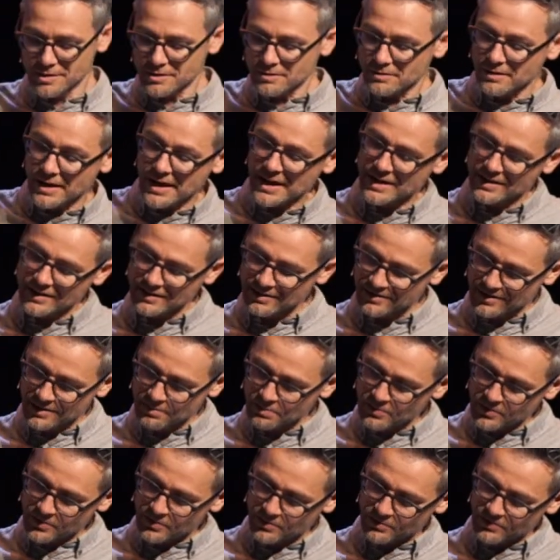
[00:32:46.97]
right, as the
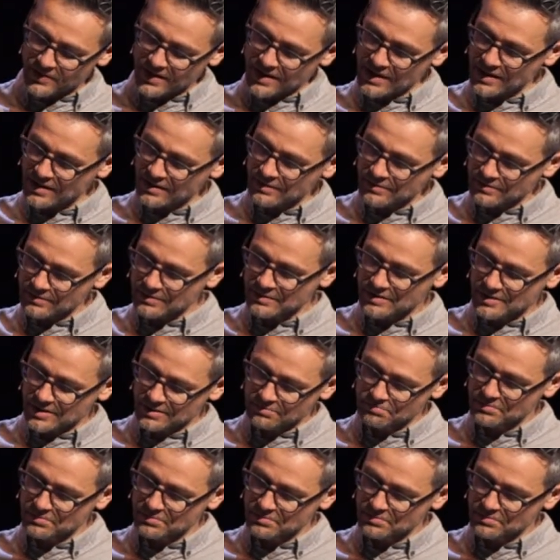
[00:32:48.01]
thing